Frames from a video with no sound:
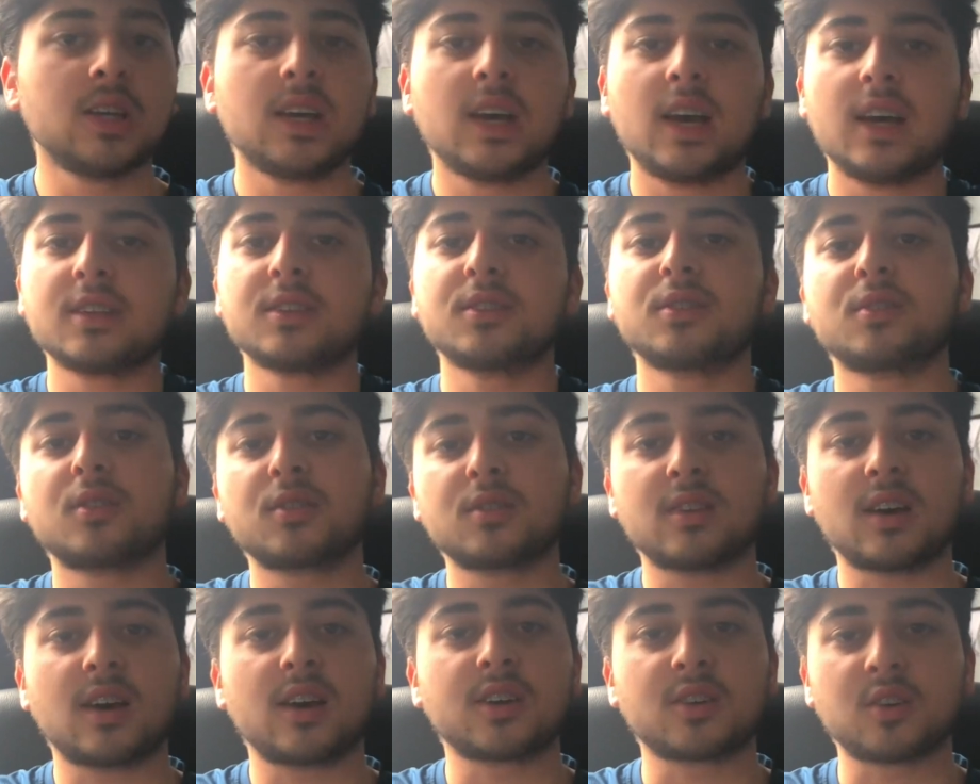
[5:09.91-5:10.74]
And you know
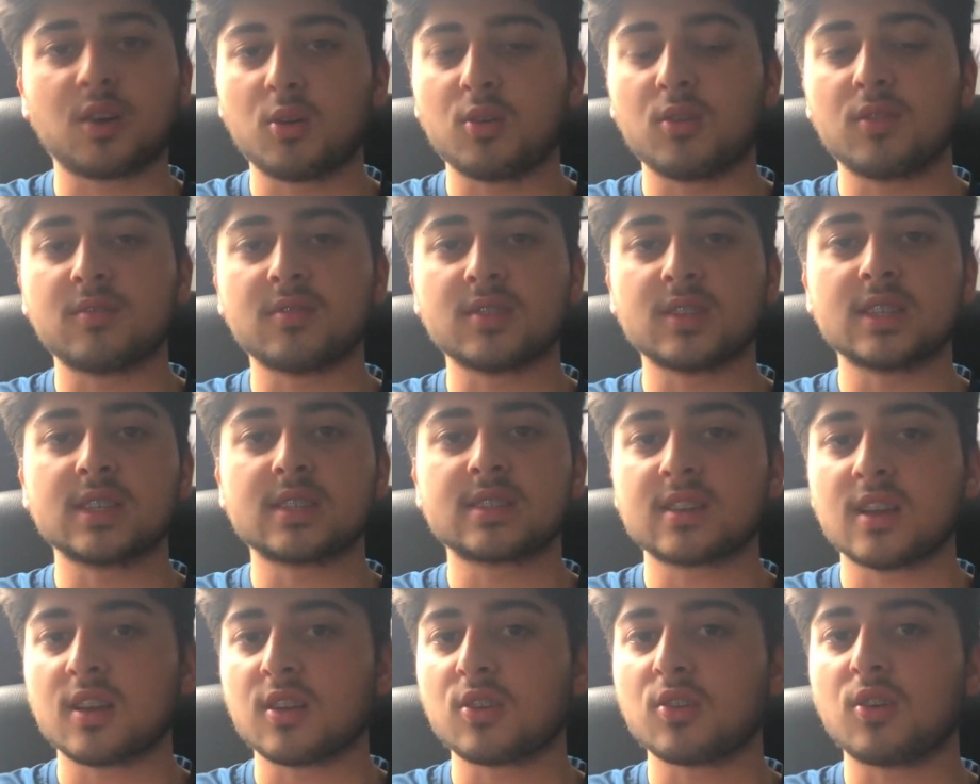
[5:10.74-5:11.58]
that I go over
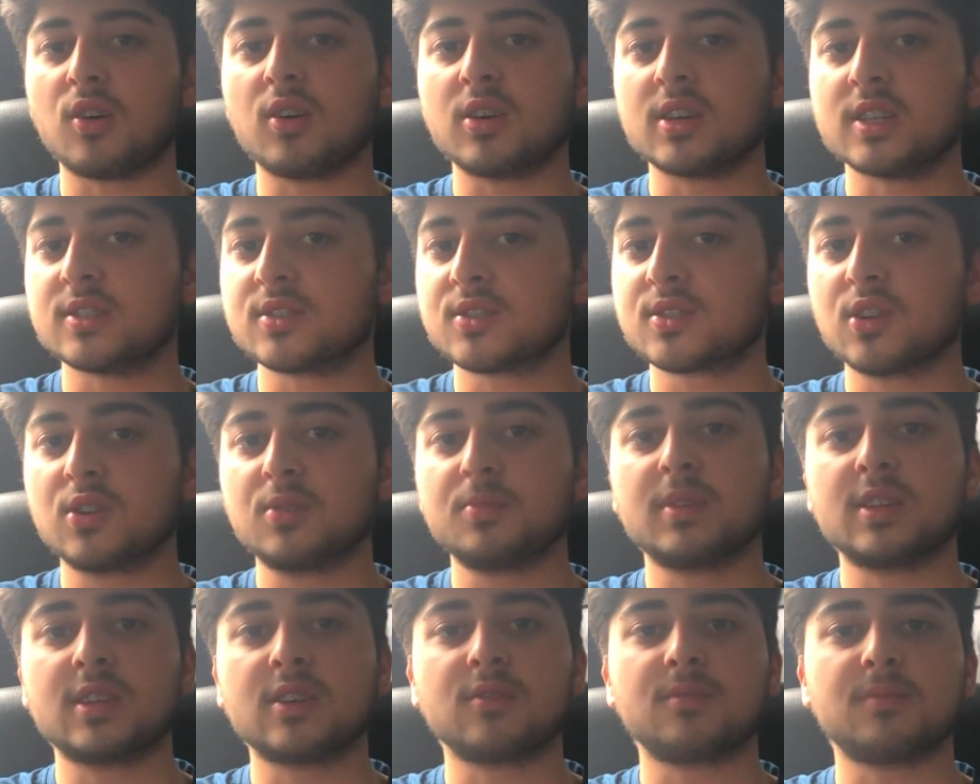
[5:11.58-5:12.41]
this a lot in so
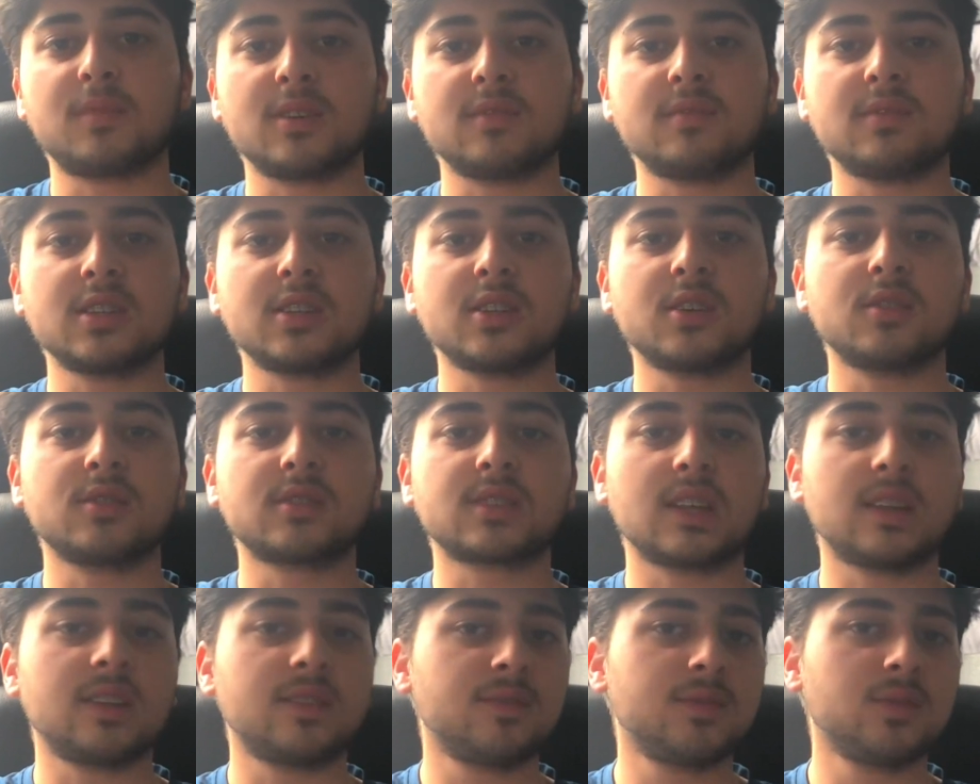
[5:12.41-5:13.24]
many of my videos,
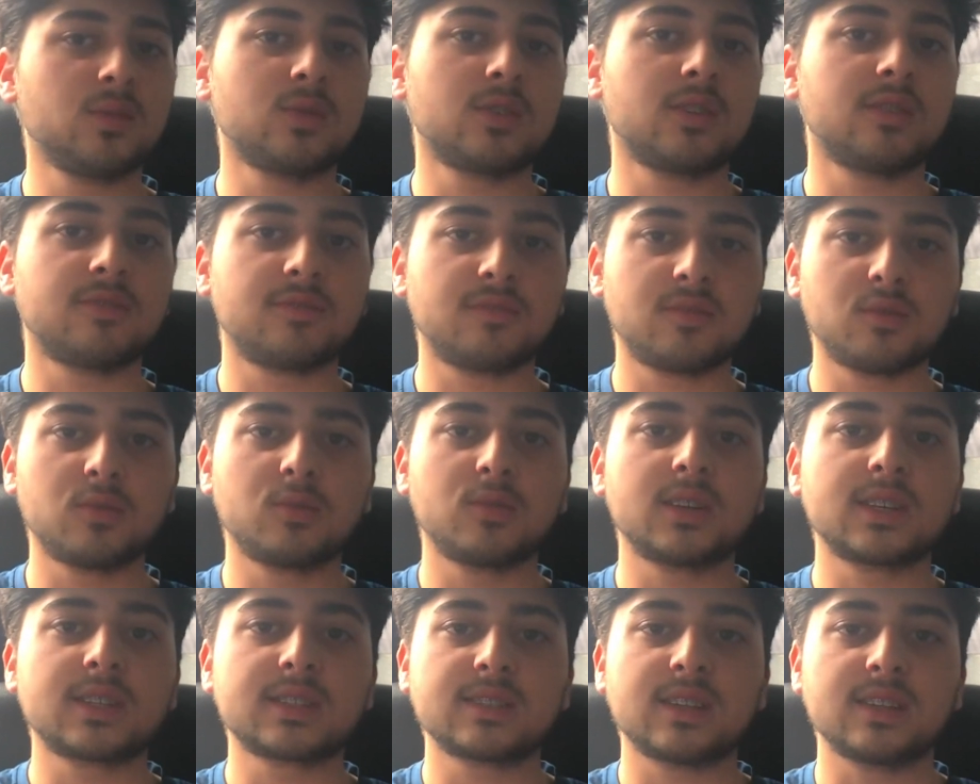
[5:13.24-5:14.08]
and if you want a full
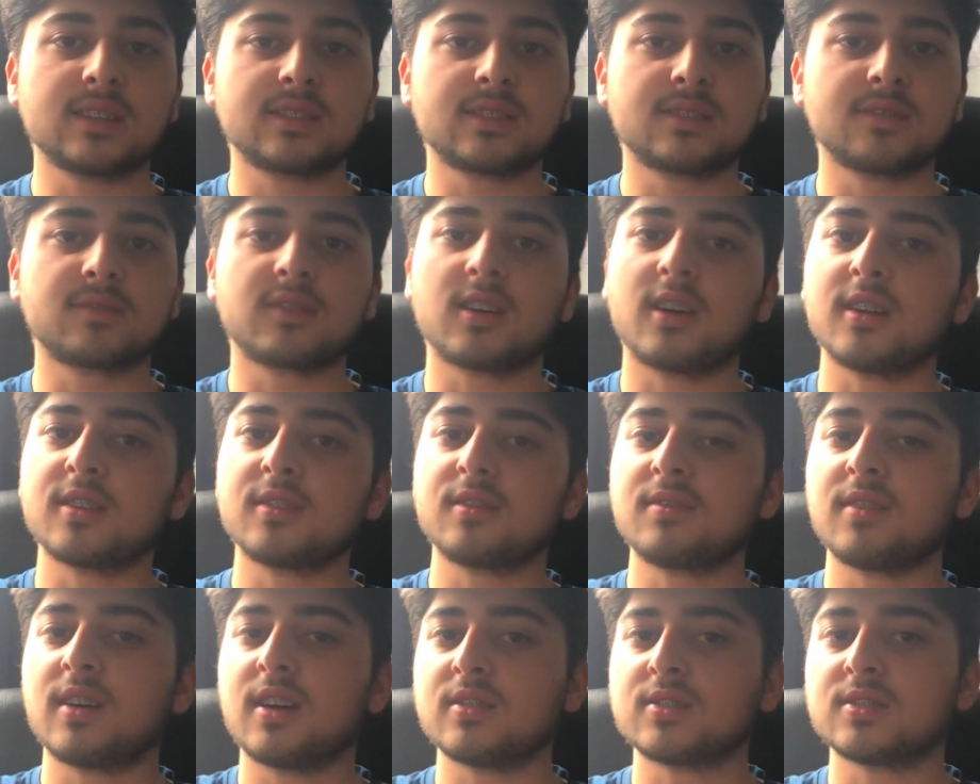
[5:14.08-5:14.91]
extensive guide
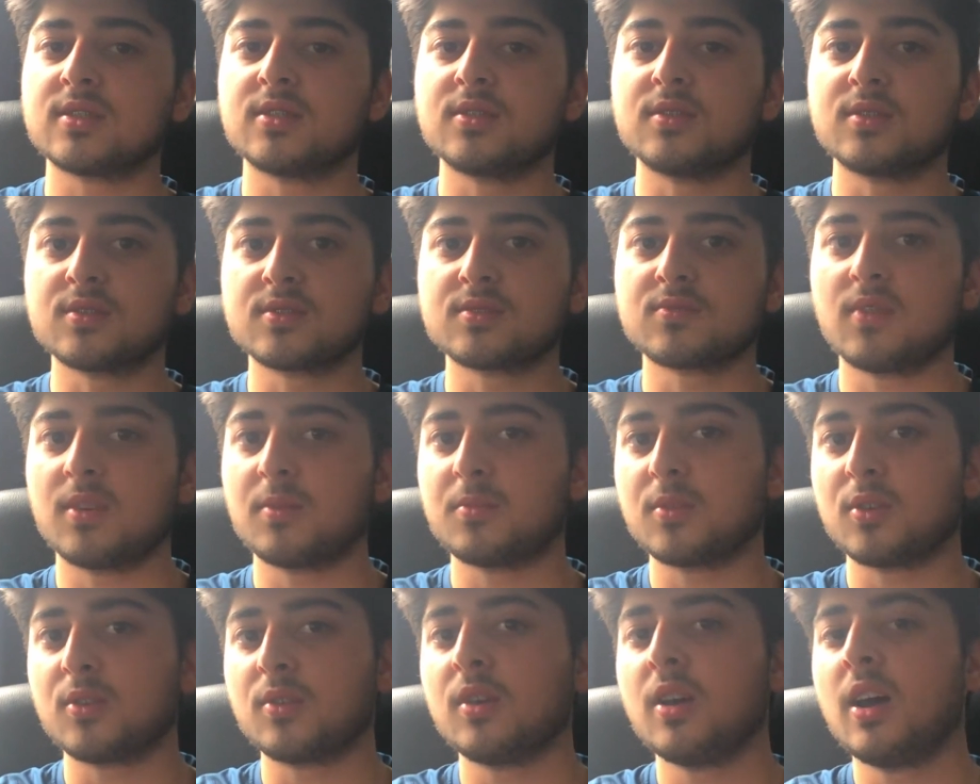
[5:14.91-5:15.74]
of how to use
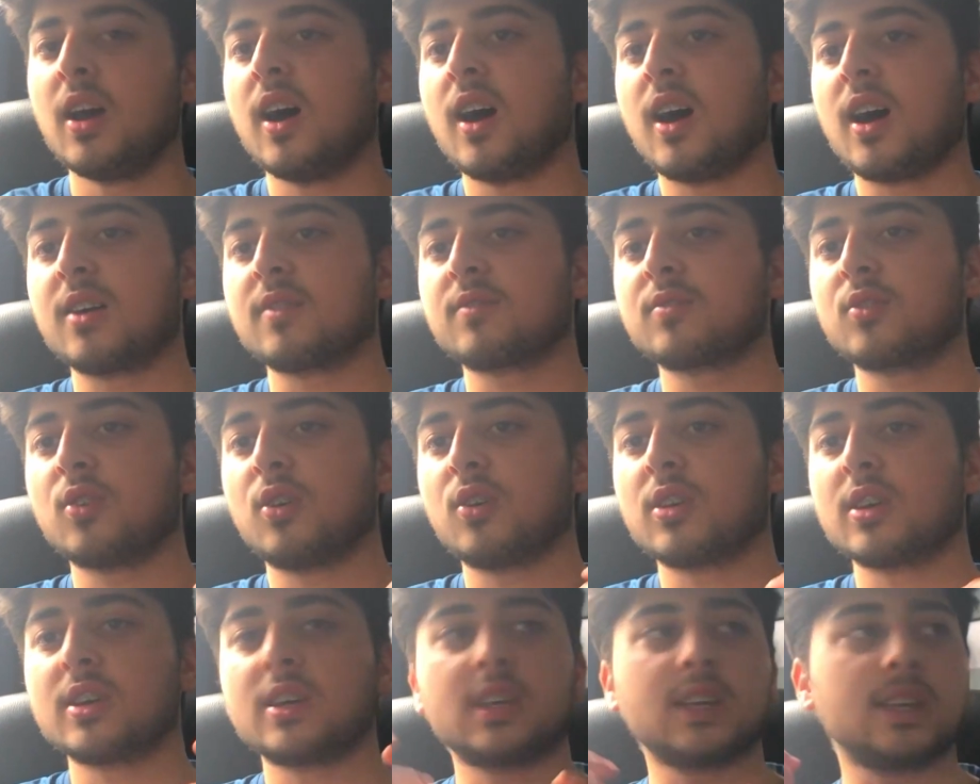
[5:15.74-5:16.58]
Remnant, I've
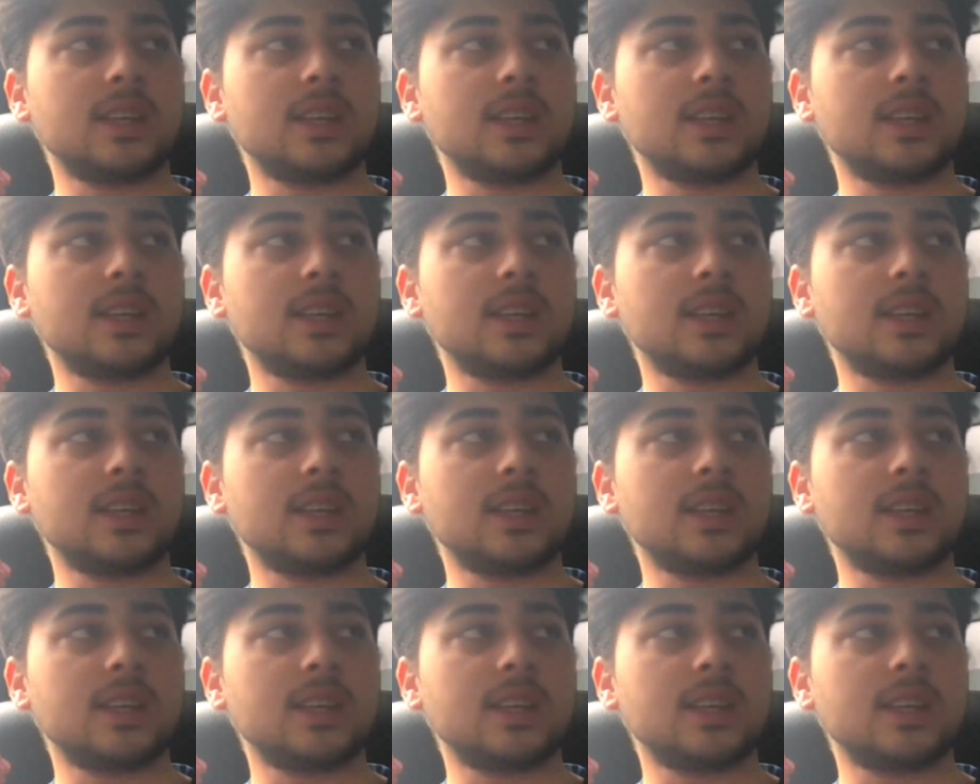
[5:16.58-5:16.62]
got it